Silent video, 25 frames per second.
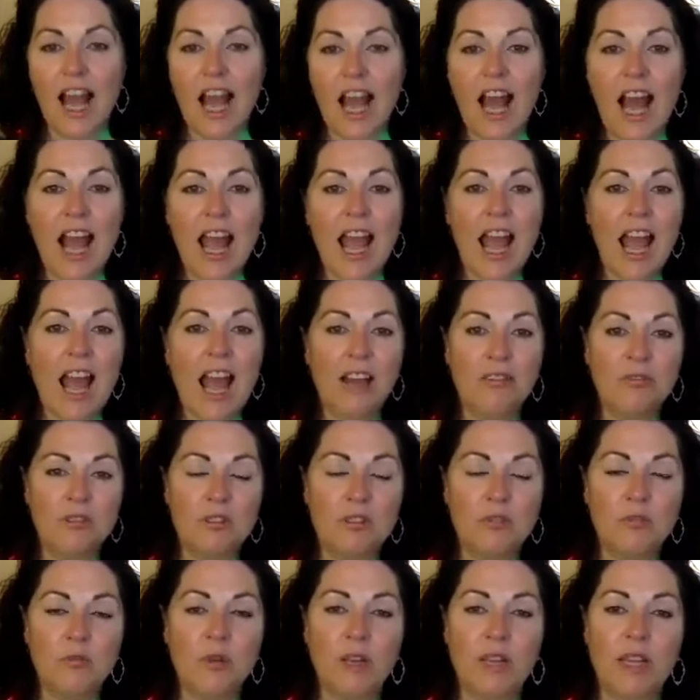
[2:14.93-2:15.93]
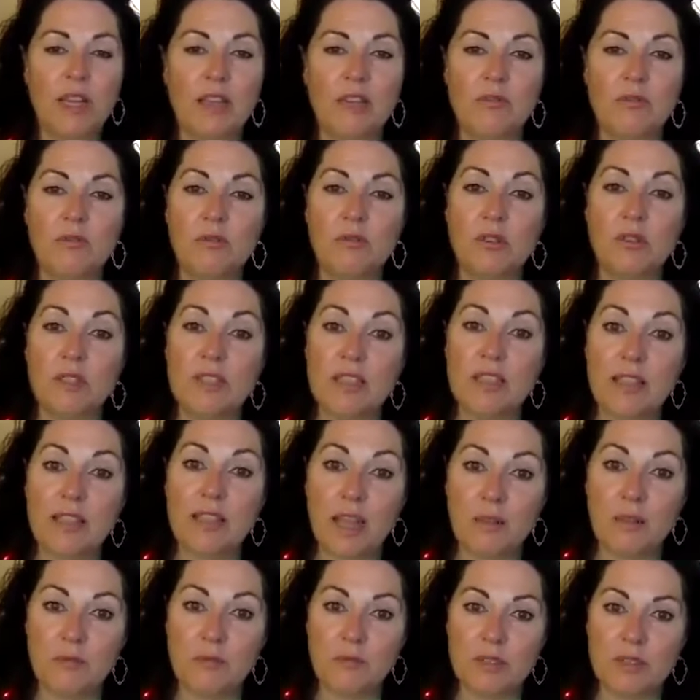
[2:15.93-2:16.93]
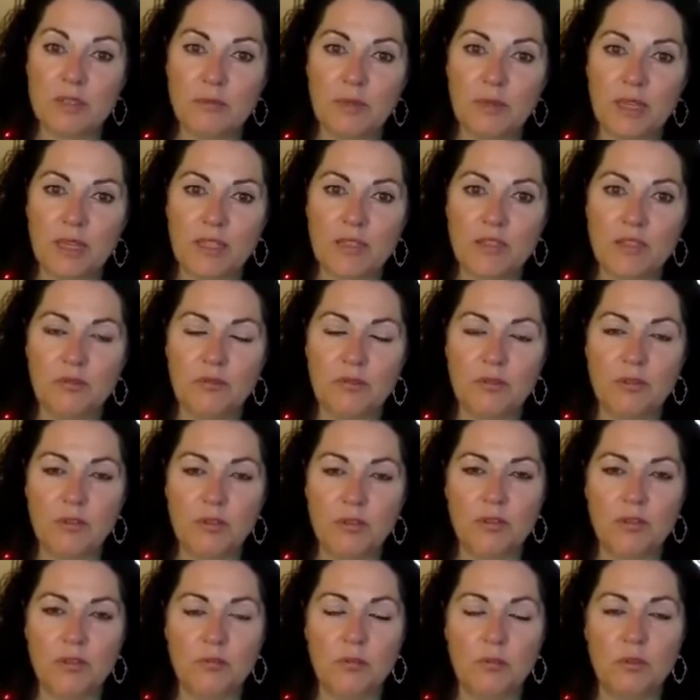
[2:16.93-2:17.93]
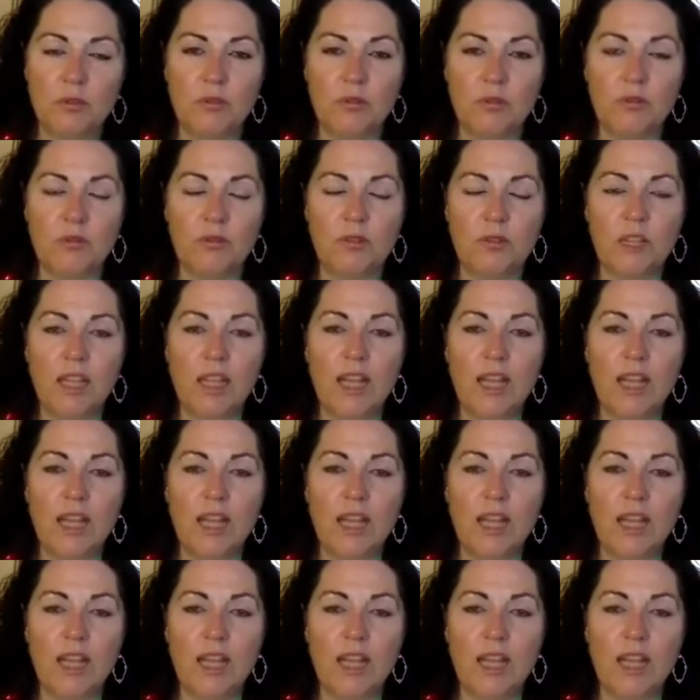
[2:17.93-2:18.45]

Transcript: I have to wait for them to make the first move.